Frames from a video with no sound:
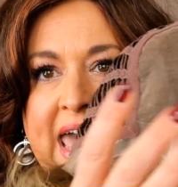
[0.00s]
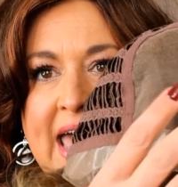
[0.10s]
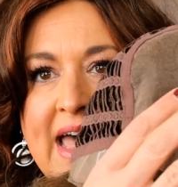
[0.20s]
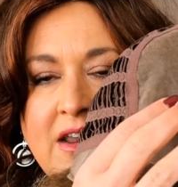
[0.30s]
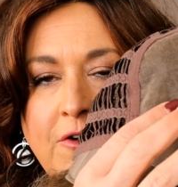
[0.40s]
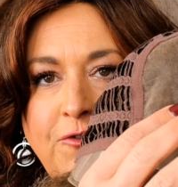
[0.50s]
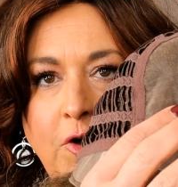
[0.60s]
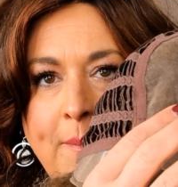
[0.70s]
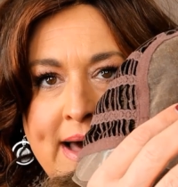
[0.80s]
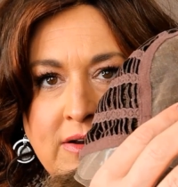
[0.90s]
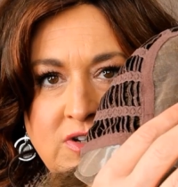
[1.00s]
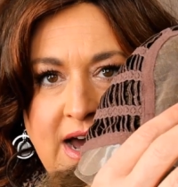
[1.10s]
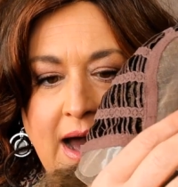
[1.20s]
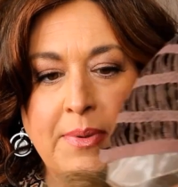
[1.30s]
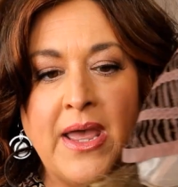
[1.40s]
and a full
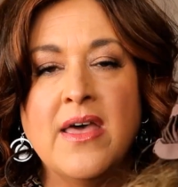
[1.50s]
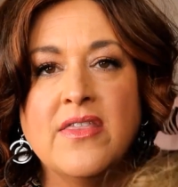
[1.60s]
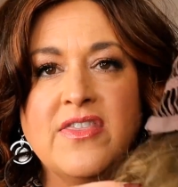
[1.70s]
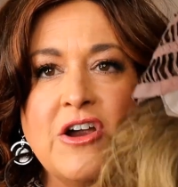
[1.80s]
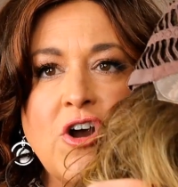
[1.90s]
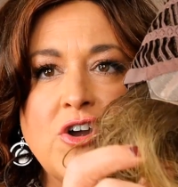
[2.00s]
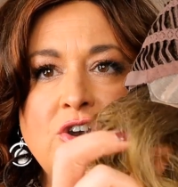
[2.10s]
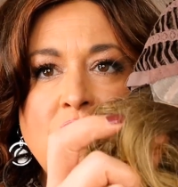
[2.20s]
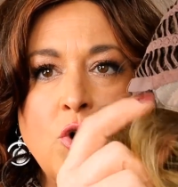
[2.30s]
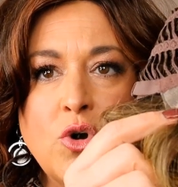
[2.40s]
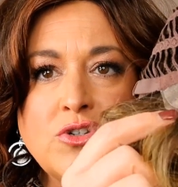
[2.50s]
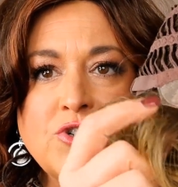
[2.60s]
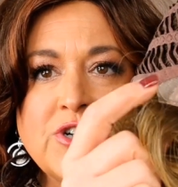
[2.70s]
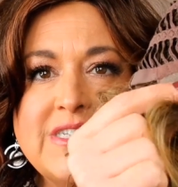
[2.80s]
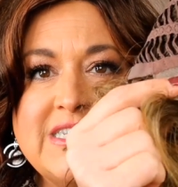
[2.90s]
monotop. There are no
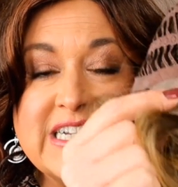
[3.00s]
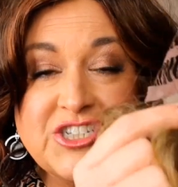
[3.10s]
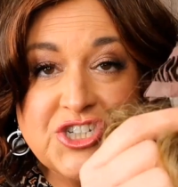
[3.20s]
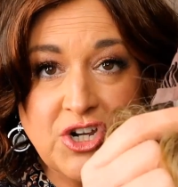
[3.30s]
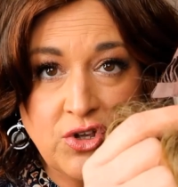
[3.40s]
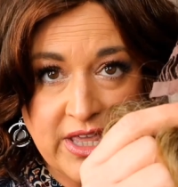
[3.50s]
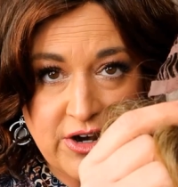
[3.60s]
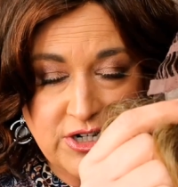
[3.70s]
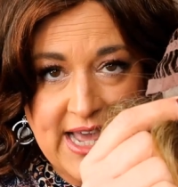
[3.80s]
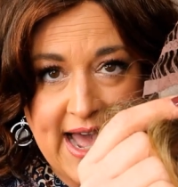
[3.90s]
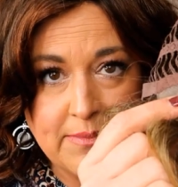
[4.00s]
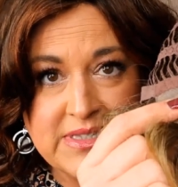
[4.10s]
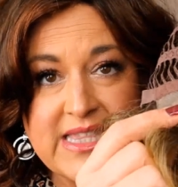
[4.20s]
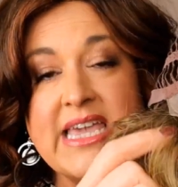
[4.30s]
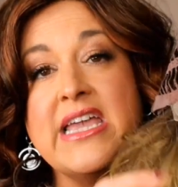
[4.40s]
traditional ear
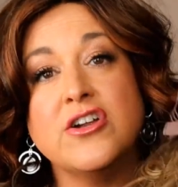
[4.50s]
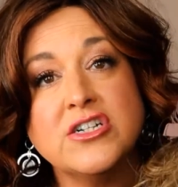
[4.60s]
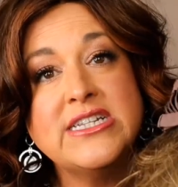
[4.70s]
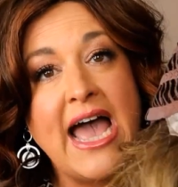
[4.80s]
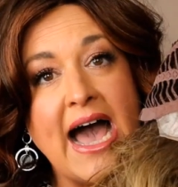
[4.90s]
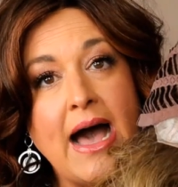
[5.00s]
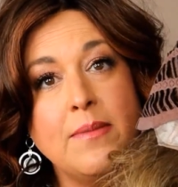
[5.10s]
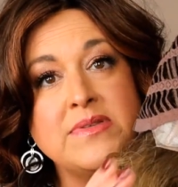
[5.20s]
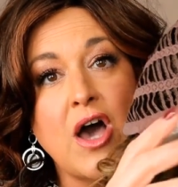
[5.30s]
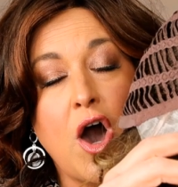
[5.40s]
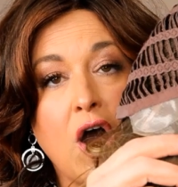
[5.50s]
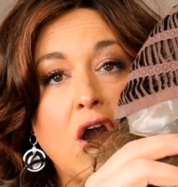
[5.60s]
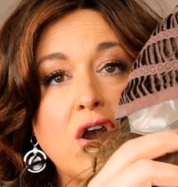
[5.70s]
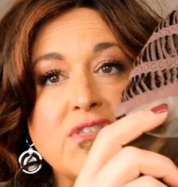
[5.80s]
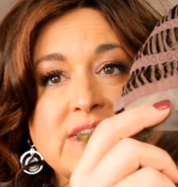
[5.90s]
tabs. The ear tabs
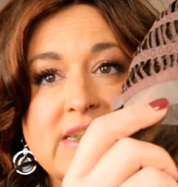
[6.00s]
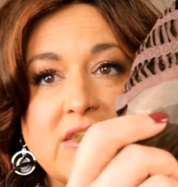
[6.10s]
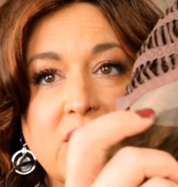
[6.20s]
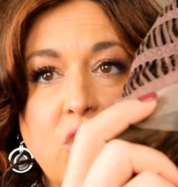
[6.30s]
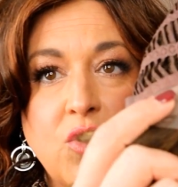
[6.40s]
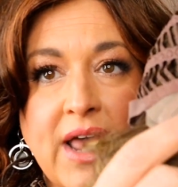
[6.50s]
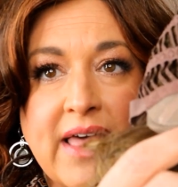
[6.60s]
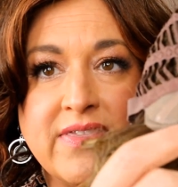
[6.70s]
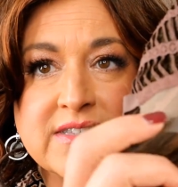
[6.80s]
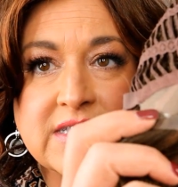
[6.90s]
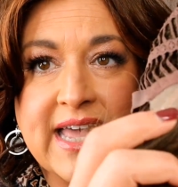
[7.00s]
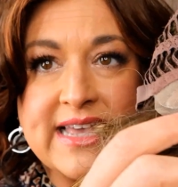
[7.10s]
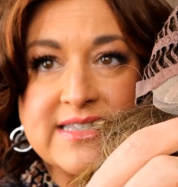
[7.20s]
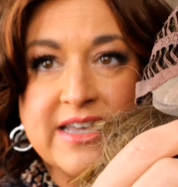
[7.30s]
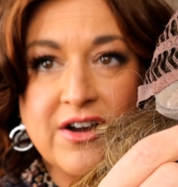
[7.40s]
are the silicone and this
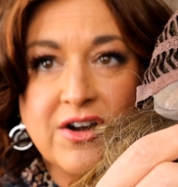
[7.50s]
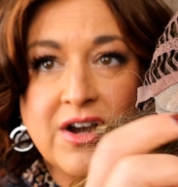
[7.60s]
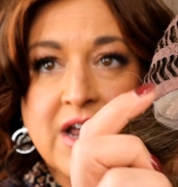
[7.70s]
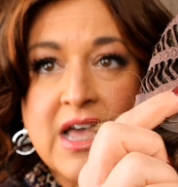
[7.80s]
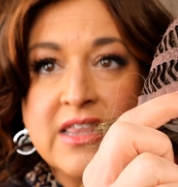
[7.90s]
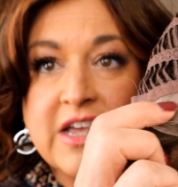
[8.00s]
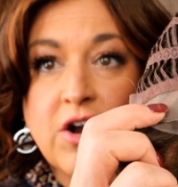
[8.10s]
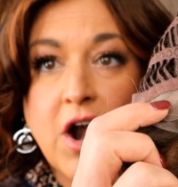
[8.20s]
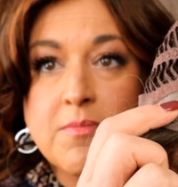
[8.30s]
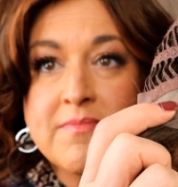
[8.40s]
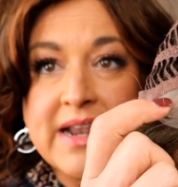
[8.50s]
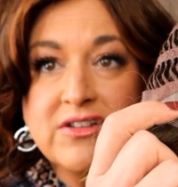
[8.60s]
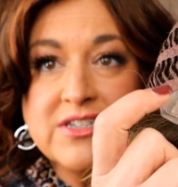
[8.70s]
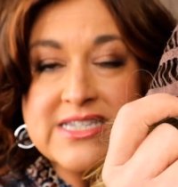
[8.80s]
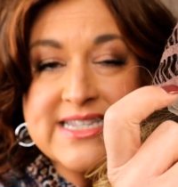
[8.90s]
lace here. There are
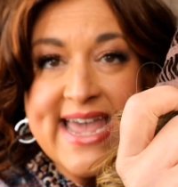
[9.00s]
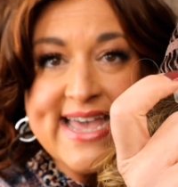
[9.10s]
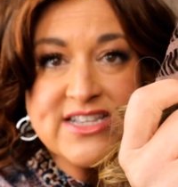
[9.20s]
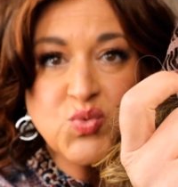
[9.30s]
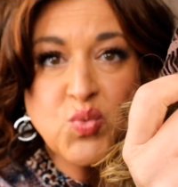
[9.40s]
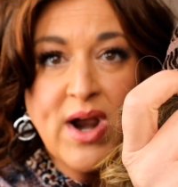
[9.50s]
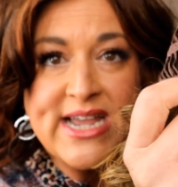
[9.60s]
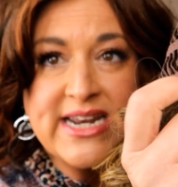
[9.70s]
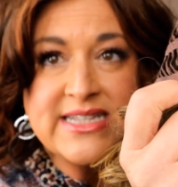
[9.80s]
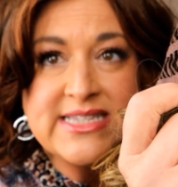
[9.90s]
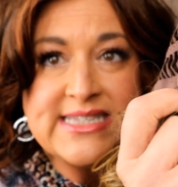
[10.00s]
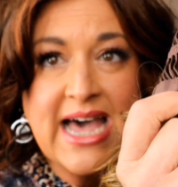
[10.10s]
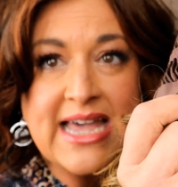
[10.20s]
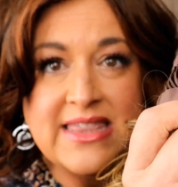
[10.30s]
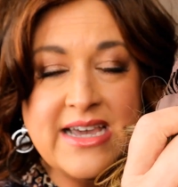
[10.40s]
metal stays right
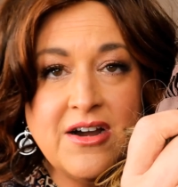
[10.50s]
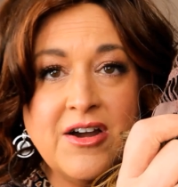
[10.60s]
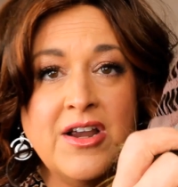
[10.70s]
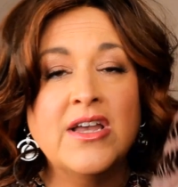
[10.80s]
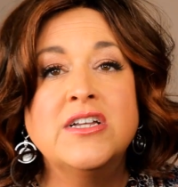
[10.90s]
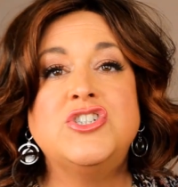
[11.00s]
inside there